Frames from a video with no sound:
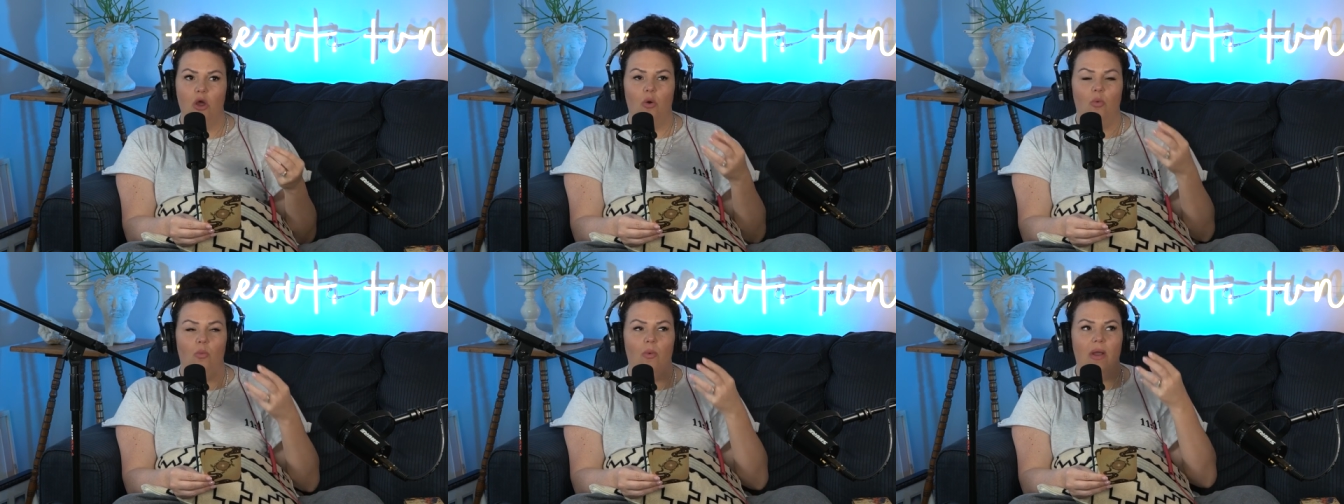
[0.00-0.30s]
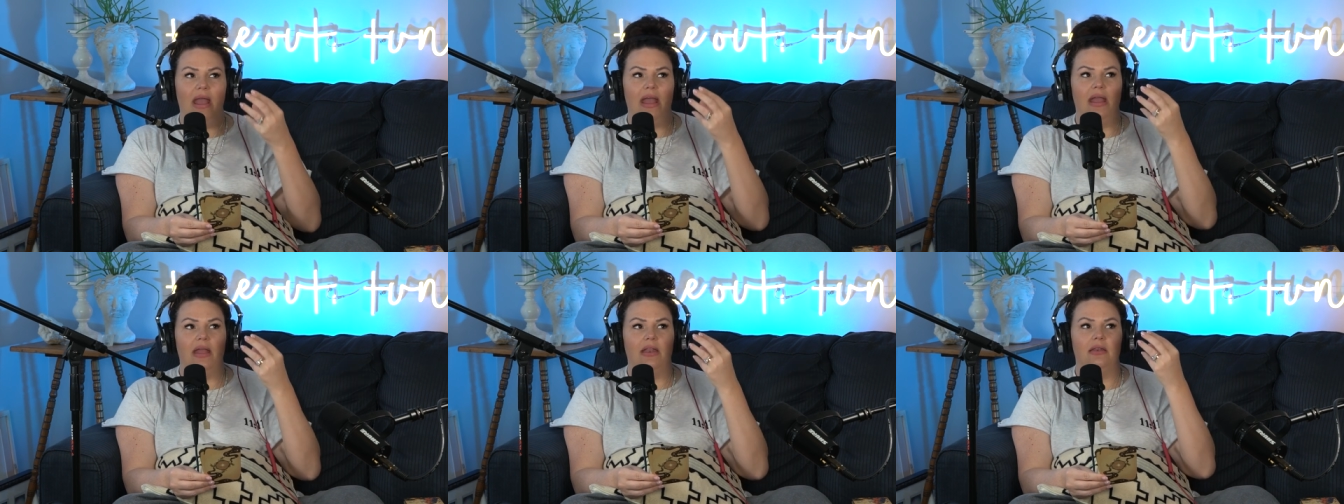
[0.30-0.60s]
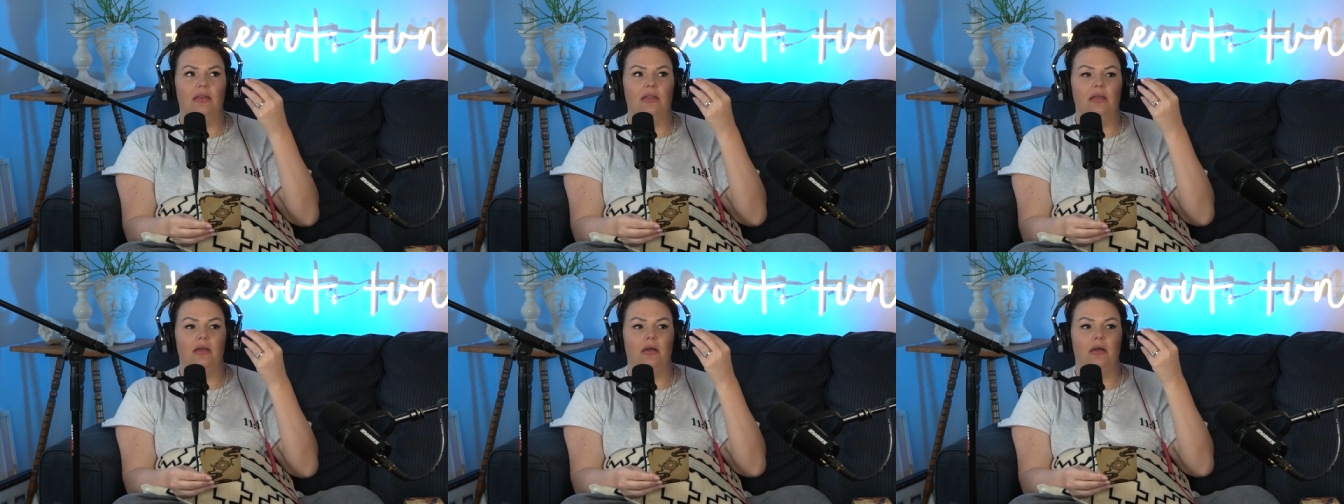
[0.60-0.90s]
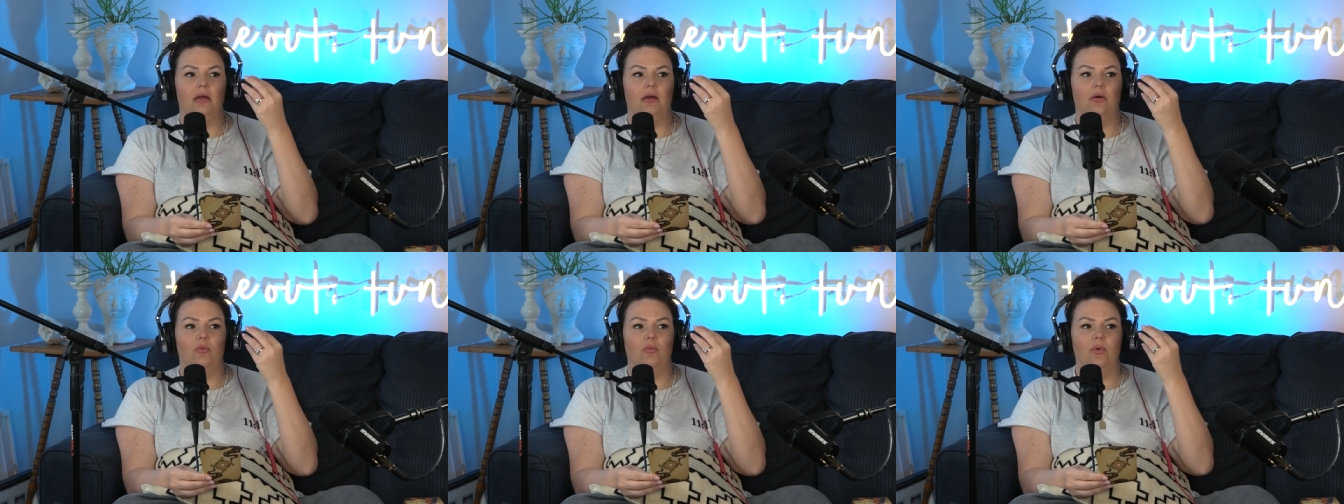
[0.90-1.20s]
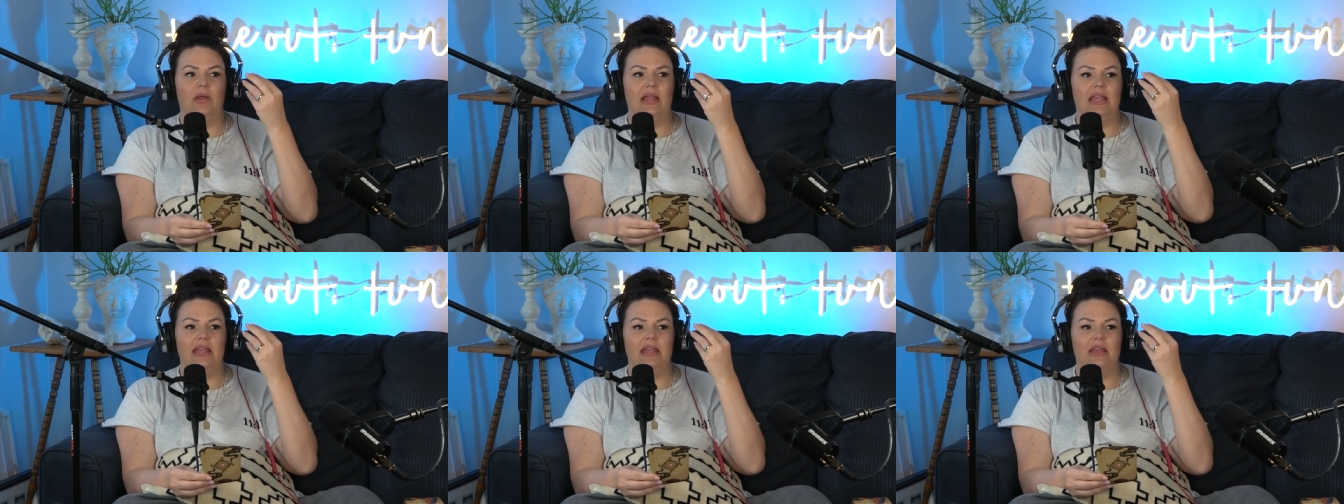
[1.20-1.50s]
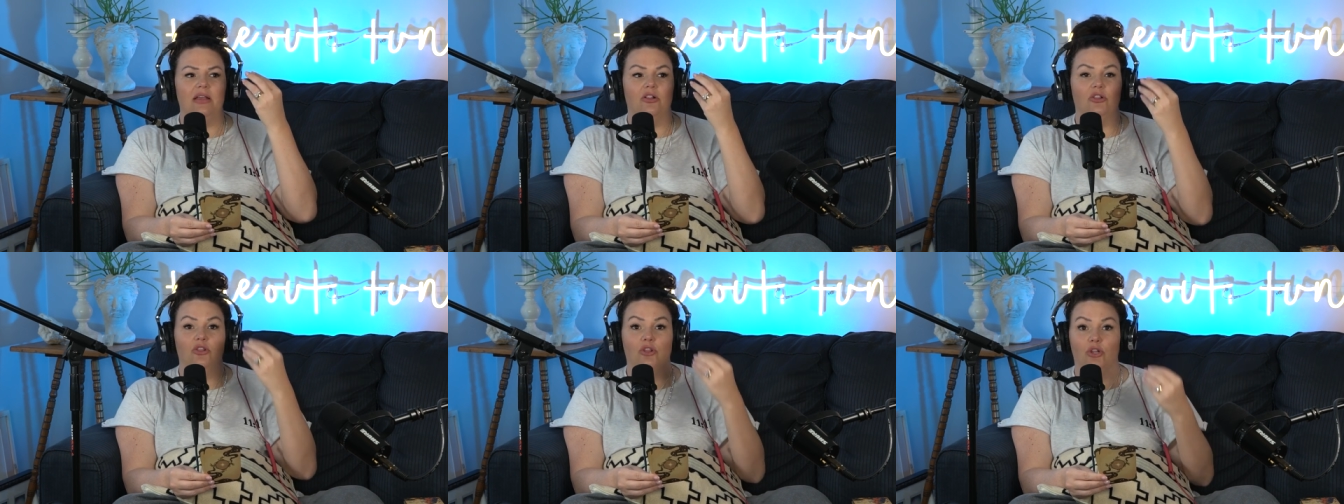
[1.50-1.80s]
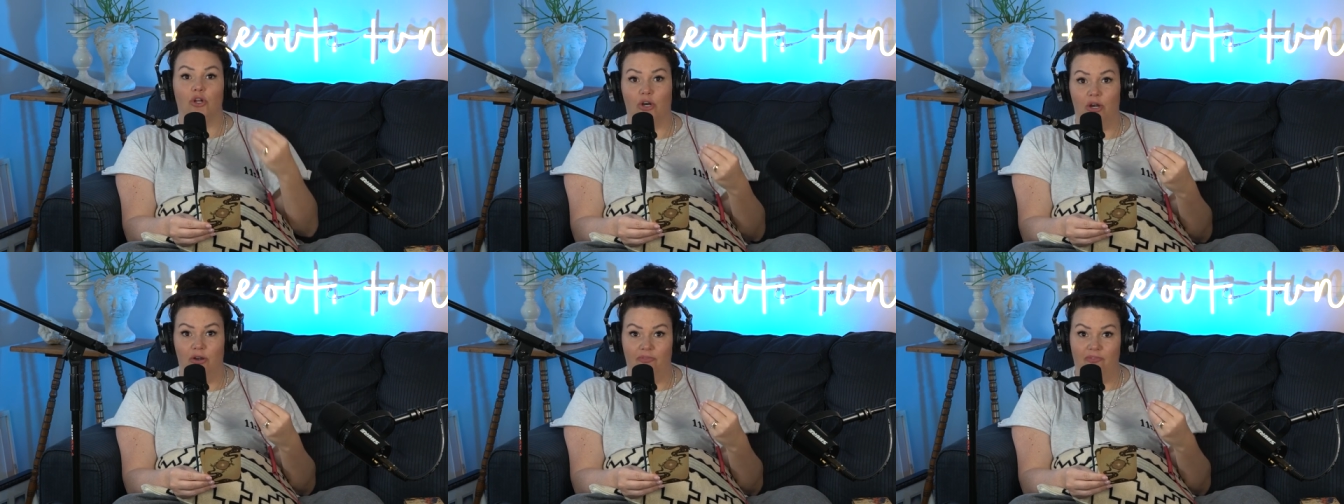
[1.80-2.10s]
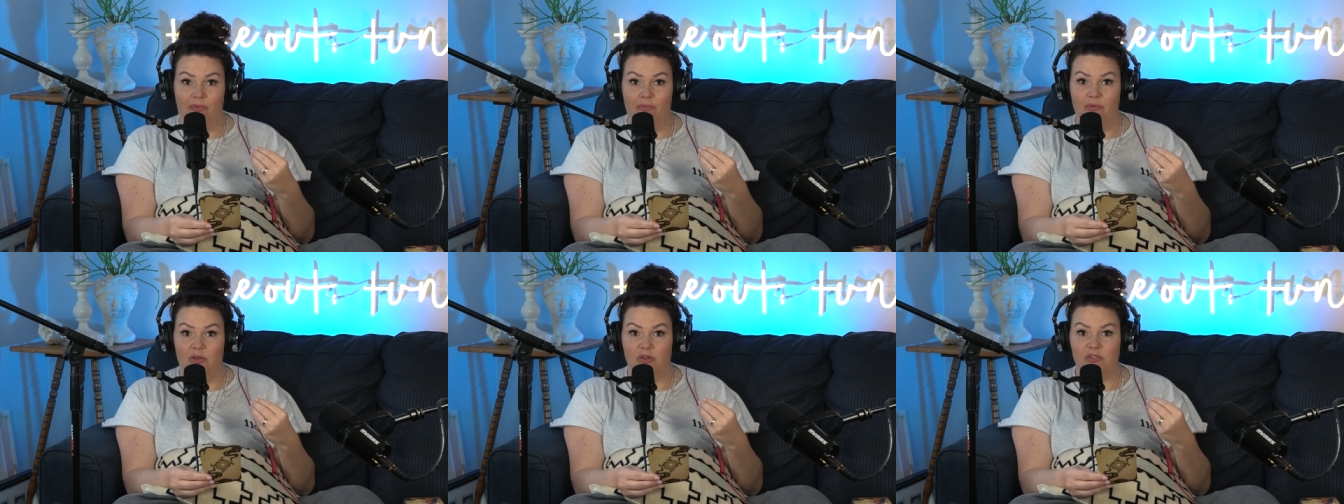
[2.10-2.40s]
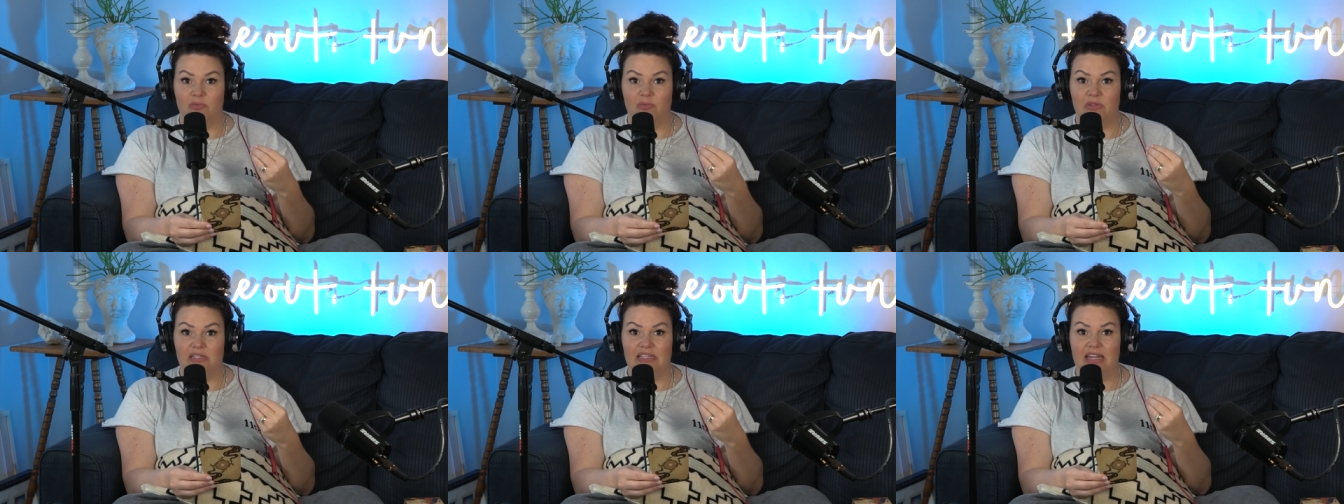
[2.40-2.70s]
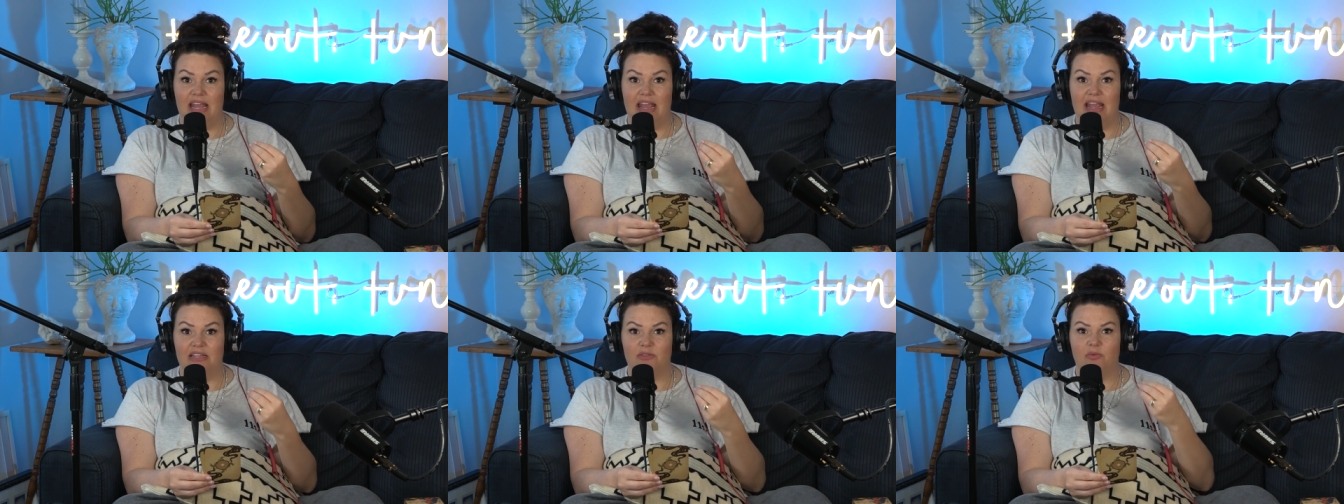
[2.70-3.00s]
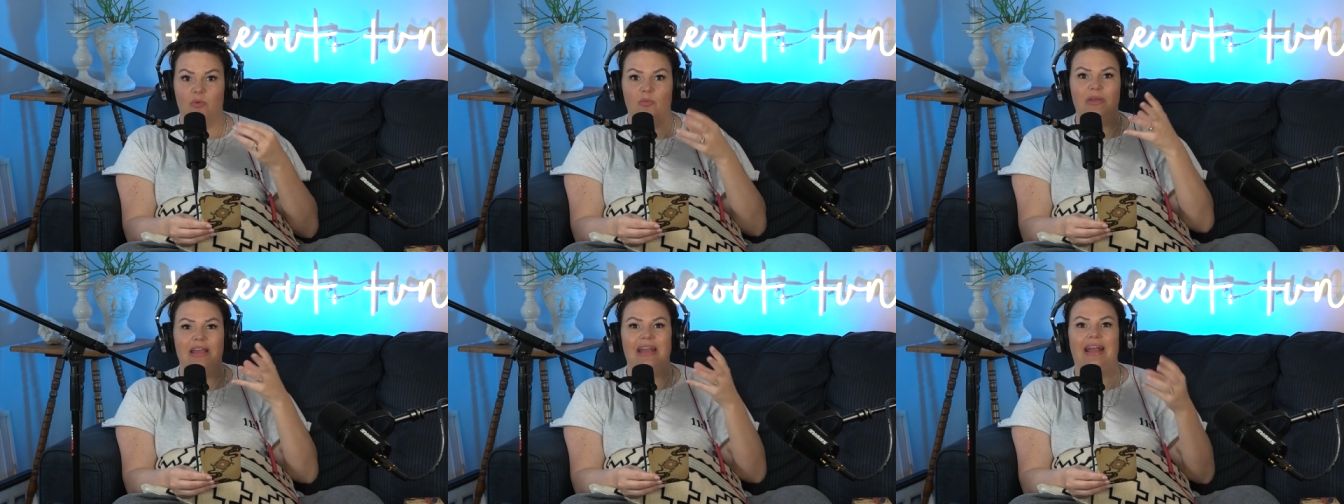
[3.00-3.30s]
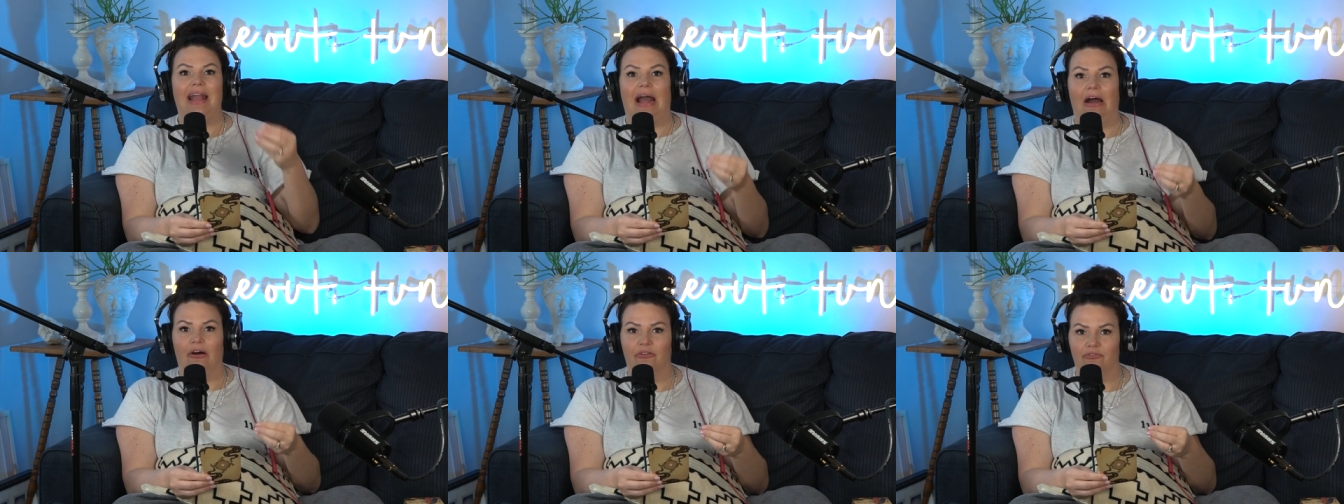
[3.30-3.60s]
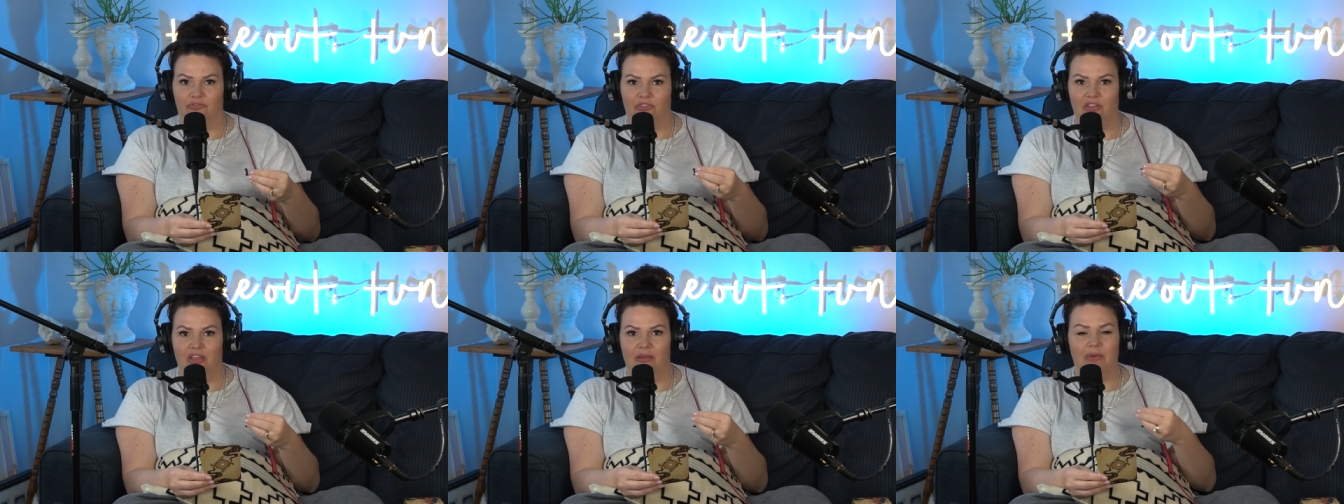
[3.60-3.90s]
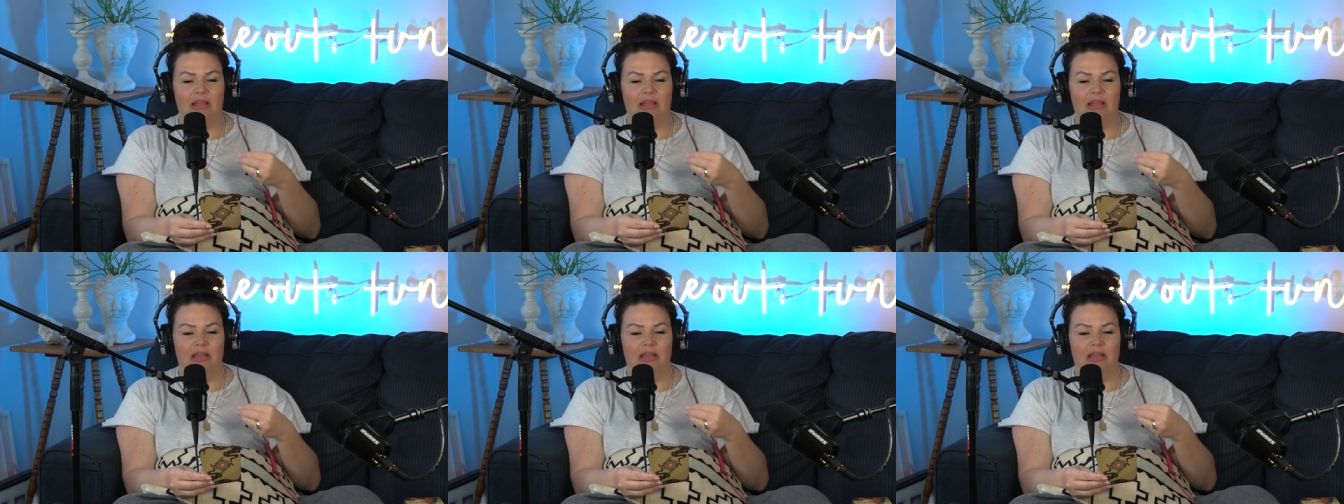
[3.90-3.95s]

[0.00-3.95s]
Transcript: when we learn from those mistakes, when we account for them.